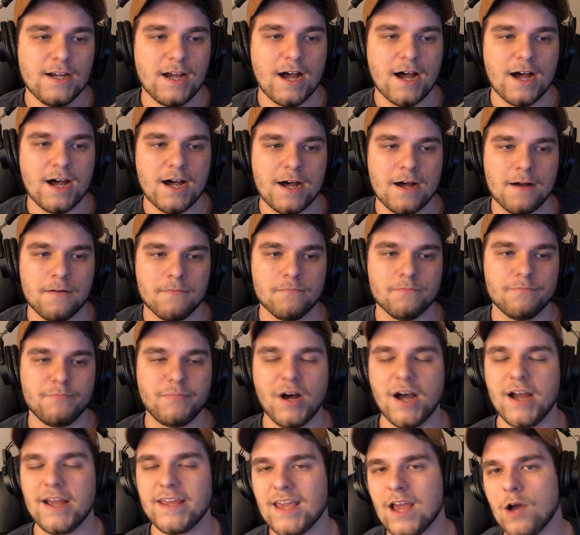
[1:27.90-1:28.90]

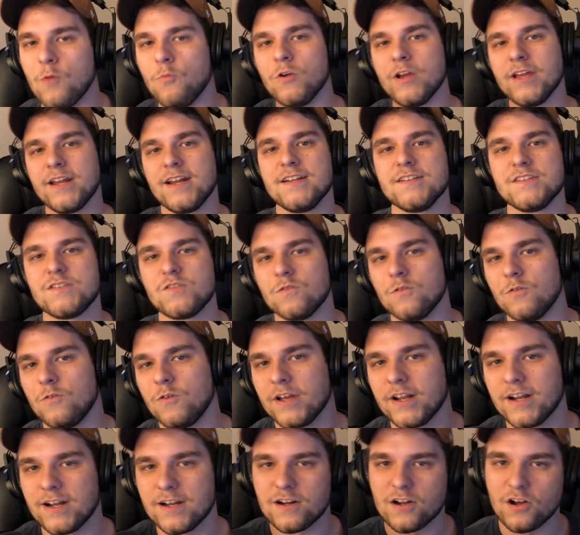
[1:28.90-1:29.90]
But yeah, we'll get into it. We'll
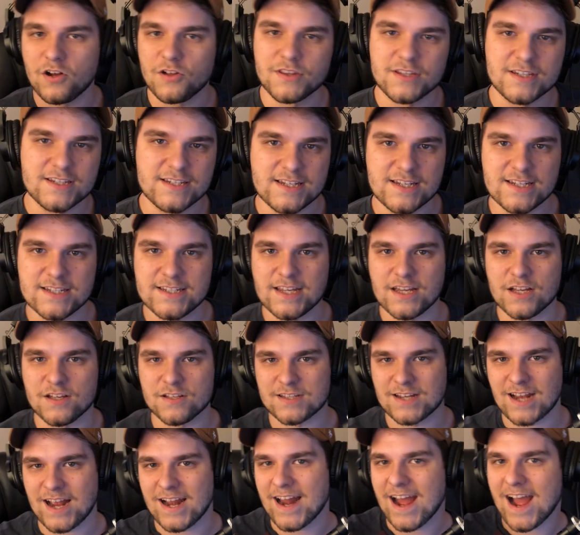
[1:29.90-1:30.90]
get into all the
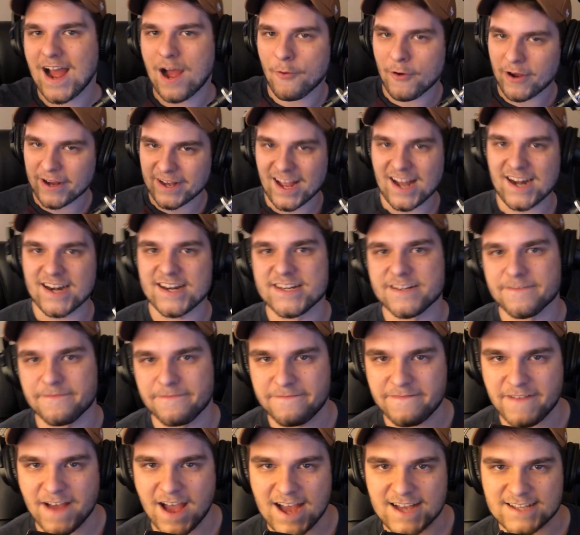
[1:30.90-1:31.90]
details, kind of how I got into
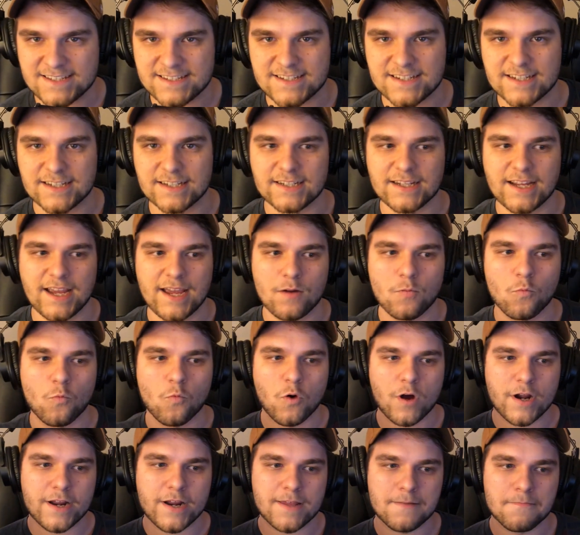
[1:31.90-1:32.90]
fasting and
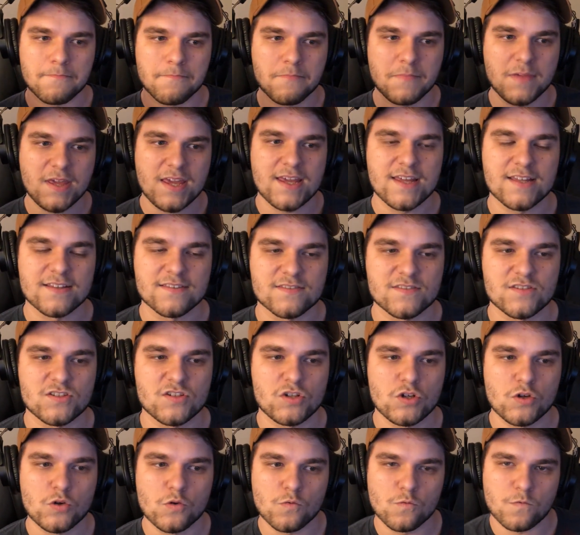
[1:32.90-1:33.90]
what it means
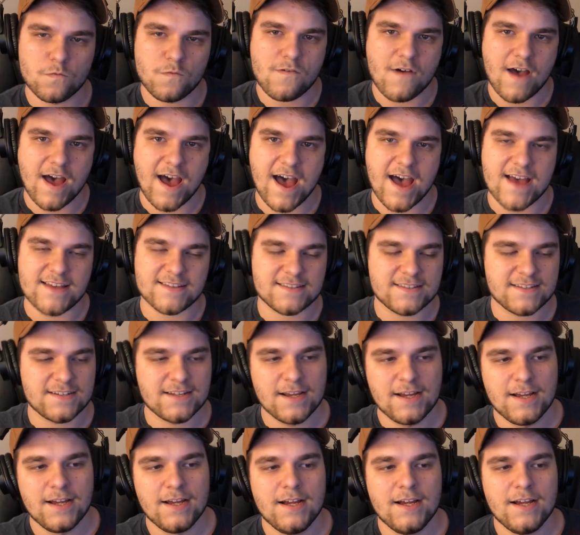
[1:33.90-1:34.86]
to fast.